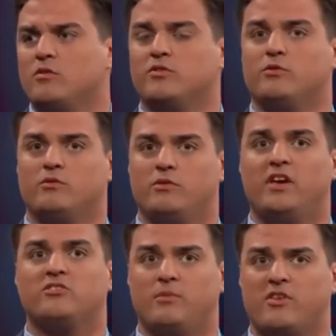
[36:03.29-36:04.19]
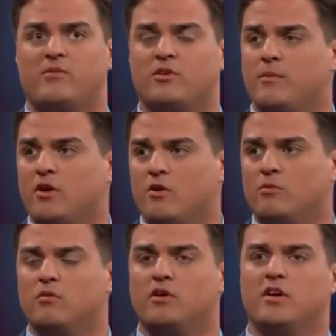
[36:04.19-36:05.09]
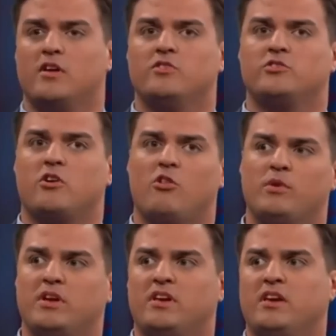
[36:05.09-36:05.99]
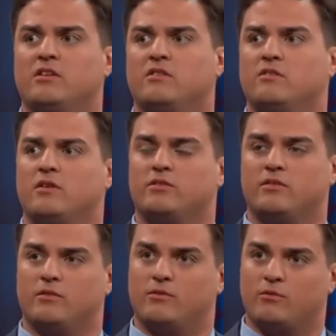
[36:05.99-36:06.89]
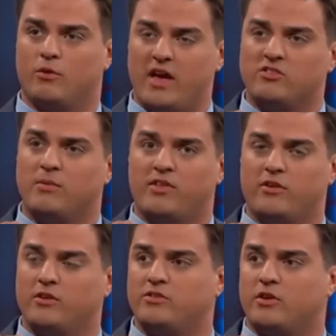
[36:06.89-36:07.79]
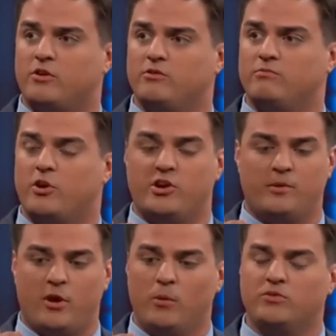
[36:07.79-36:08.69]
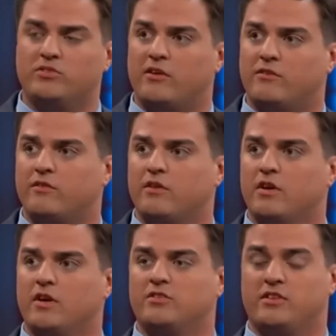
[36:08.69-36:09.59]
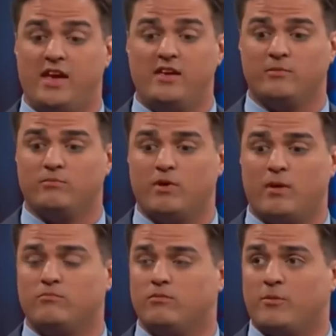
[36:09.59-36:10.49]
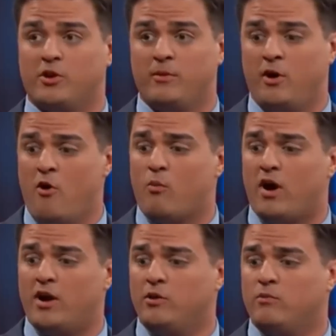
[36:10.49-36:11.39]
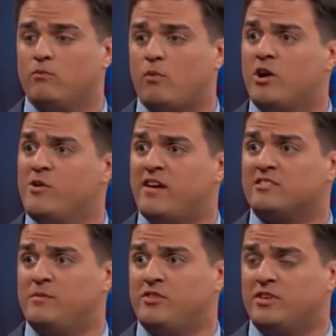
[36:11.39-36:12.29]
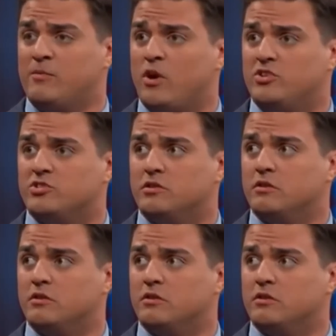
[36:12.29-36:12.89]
I said, "Well, yes, Samantha, I'm coming home." She called me again. I said, "Okay, Samantha." She's like, are you going to be home safe?" I said, "Yes, I'm going to be home. Why are you asking me the same question?"